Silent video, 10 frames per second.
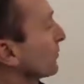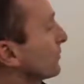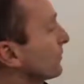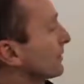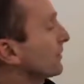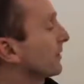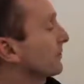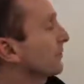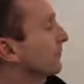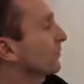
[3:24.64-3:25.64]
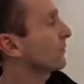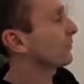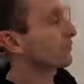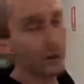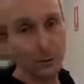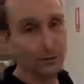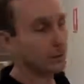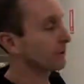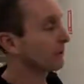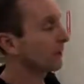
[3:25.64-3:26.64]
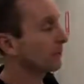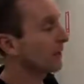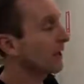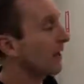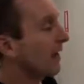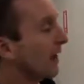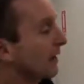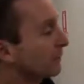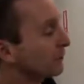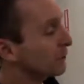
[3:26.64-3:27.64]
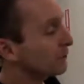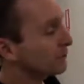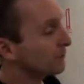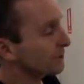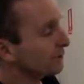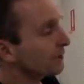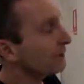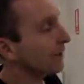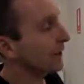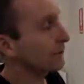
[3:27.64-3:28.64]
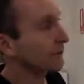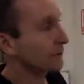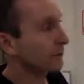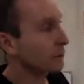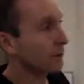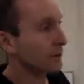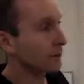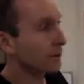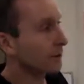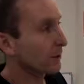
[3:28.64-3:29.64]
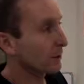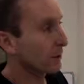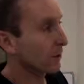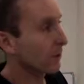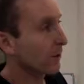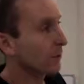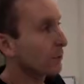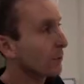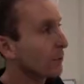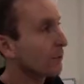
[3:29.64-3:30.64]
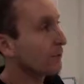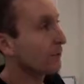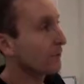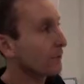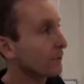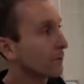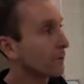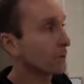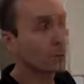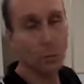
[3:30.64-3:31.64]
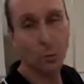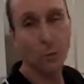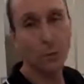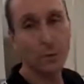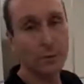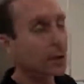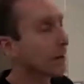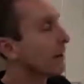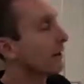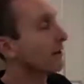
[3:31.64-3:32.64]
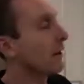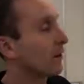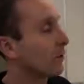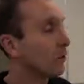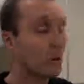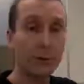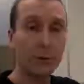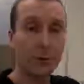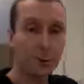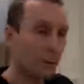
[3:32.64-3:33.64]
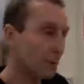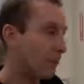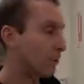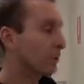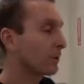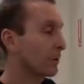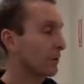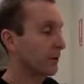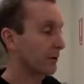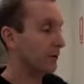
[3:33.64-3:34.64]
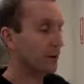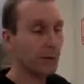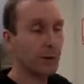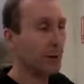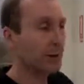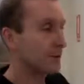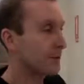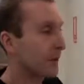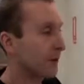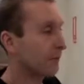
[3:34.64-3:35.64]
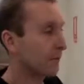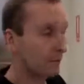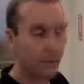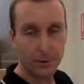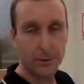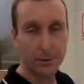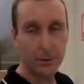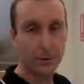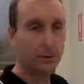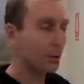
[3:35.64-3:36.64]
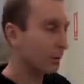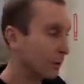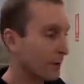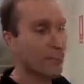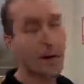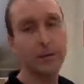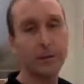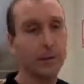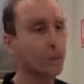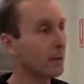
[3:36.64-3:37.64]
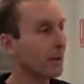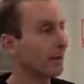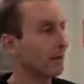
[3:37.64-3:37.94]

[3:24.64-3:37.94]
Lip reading: through the holes in the top, and I'm going to use the spring balance to actually remove the film from the wall. Now what I'm going to do is I'm going to pull the spring balance down very close to the wall, almost parallel.